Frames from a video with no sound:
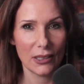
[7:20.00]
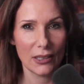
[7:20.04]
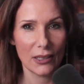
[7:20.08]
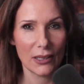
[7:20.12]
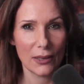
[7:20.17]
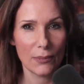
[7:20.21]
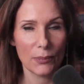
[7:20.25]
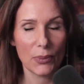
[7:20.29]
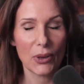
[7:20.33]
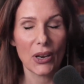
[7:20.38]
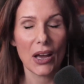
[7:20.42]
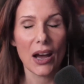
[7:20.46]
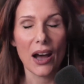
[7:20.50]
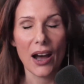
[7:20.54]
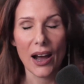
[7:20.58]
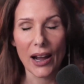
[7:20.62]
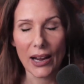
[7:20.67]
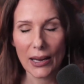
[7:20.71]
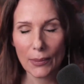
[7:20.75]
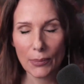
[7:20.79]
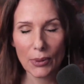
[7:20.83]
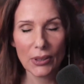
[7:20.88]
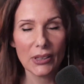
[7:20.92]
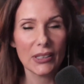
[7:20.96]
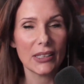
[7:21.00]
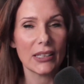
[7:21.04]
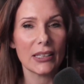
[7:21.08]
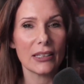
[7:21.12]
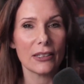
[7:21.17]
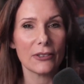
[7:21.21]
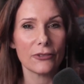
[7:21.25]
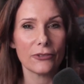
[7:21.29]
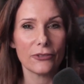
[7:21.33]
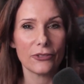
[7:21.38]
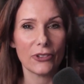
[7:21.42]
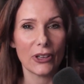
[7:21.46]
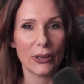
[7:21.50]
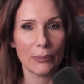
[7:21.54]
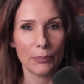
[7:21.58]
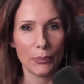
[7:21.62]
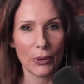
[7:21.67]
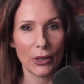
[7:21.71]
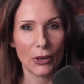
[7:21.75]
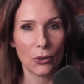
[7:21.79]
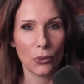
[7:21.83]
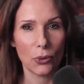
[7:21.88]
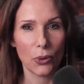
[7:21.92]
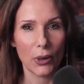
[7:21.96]
But I believe in
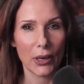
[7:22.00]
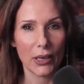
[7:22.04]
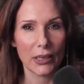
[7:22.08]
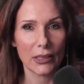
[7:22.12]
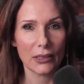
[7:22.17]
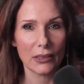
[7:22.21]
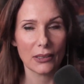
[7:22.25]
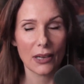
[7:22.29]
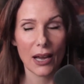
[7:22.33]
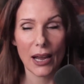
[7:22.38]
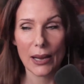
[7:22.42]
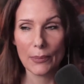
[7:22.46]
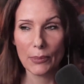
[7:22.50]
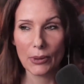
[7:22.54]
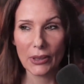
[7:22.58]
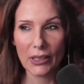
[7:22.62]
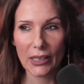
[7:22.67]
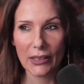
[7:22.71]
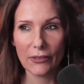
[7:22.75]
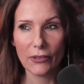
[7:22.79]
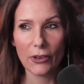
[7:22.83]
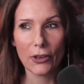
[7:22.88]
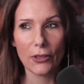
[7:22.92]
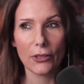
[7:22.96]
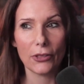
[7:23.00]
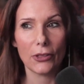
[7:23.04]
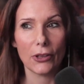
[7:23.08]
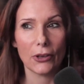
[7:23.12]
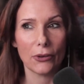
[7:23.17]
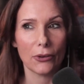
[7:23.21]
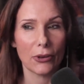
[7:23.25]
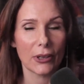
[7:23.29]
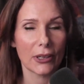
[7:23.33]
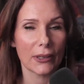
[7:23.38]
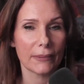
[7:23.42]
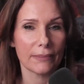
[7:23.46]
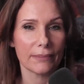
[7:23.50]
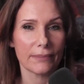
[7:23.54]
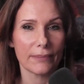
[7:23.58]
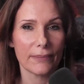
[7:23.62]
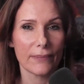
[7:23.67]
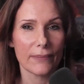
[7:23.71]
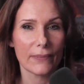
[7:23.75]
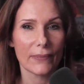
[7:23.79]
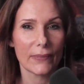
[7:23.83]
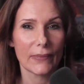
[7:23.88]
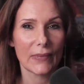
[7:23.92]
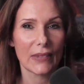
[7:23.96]
Bitcoin. I believe in Ethereum.
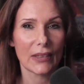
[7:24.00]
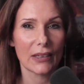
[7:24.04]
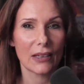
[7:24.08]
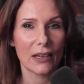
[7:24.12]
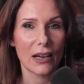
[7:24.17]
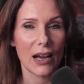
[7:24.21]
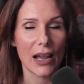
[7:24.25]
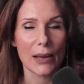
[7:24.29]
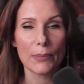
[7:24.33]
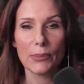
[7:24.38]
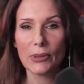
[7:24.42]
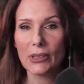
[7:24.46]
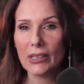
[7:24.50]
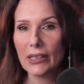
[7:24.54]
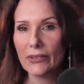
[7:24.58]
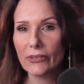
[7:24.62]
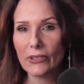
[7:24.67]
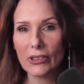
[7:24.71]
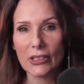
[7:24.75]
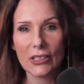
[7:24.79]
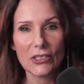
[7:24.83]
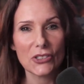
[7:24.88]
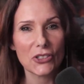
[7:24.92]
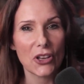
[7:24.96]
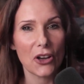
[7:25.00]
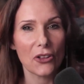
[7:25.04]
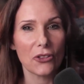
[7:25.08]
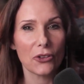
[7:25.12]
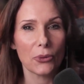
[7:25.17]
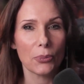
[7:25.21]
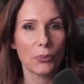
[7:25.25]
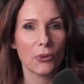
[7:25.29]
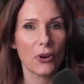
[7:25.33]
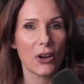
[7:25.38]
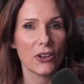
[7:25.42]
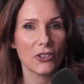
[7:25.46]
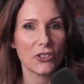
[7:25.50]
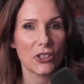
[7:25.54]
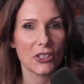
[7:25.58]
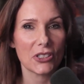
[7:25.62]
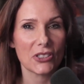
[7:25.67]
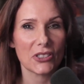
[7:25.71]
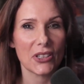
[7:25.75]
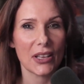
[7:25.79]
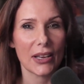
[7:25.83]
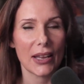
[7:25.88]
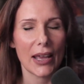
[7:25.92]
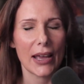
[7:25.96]
I believe in these other projects
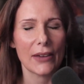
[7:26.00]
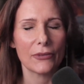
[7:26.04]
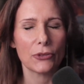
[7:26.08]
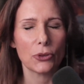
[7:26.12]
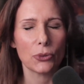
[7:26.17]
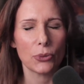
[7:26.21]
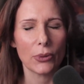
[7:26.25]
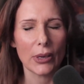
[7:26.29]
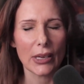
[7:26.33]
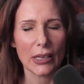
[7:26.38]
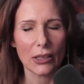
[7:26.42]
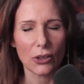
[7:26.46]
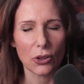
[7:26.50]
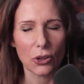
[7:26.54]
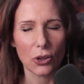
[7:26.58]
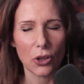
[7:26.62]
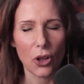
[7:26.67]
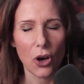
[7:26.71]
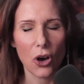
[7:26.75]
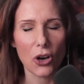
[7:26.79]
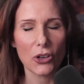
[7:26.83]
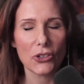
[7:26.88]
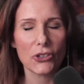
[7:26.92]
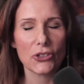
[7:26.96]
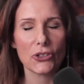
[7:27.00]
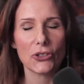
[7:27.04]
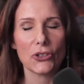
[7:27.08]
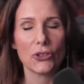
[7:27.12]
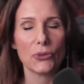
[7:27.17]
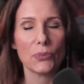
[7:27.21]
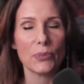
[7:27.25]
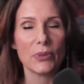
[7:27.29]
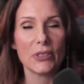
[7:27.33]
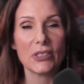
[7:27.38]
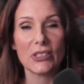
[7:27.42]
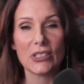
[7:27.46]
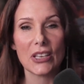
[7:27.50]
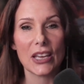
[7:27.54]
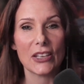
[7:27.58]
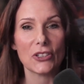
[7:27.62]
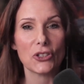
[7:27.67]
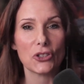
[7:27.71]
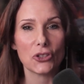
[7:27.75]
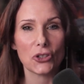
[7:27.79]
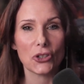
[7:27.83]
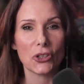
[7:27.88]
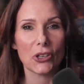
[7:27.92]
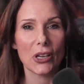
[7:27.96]
that have great long-term
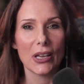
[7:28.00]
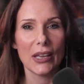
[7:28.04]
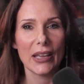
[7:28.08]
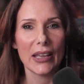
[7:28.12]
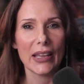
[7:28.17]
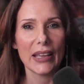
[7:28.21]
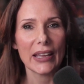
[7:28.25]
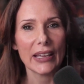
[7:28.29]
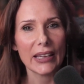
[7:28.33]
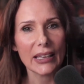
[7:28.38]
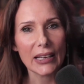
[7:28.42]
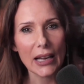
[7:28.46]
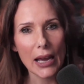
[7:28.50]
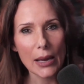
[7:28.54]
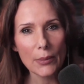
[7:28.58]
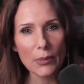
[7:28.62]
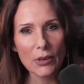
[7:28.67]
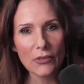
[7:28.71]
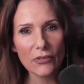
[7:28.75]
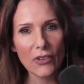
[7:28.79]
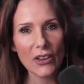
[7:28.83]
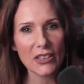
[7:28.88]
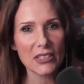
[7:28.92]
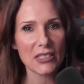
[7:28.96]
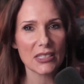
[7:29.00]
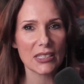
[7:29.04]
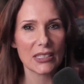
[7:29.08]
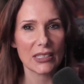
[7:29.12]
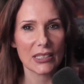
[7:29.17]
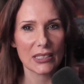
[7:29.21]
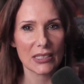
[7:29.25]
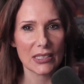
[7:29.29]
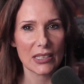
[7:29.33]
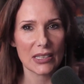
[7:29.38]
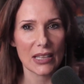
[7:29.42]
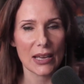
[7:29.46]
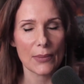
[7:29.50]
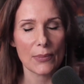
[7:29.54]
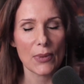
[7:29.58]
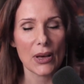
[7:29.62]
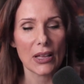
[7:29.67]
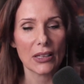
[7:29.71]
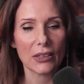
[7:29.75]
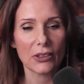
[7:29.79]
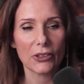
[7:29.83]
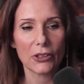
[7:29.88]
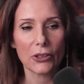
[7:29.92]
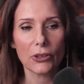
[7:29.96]
potential, and I'm investing into them
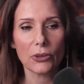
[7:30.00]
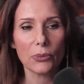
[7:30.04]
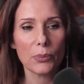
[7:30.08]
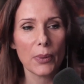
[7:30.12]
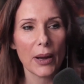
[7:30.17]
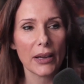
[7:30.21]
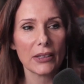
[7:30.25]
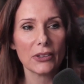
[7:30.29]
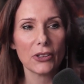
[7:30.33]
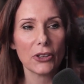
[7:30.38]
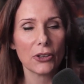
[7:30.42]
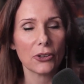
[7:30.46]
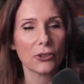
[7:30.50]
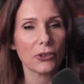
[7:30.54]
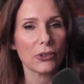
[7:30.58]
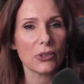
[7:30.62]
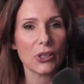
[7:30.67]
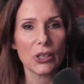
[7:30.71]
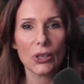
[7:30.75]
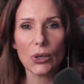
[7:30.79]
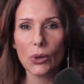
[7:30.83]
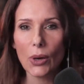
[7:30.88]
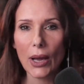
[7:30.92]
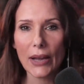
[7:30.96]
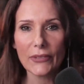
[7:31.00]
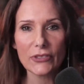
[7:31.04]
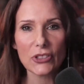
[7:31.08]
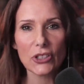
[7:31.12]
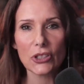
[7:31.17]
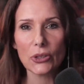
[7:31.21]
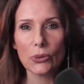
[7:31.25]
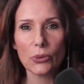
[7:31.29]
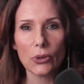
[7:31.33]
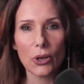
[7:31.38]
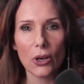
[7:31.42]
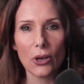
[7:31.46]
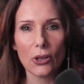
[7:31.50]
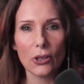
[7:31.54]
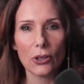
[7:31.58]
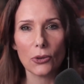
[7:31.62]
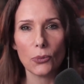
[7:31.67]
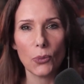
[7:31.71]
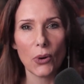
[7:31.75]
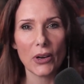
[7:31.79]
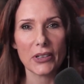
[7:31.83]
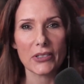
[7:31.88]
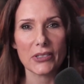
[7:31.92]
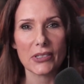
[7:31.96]
little by little. You don't have to do it all at
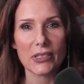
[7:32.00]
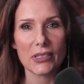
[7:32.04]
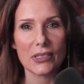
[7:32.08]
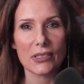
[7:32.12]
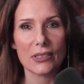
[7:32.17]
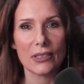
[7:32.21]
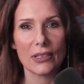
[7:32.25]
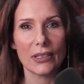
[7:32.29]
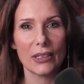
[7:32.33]
once.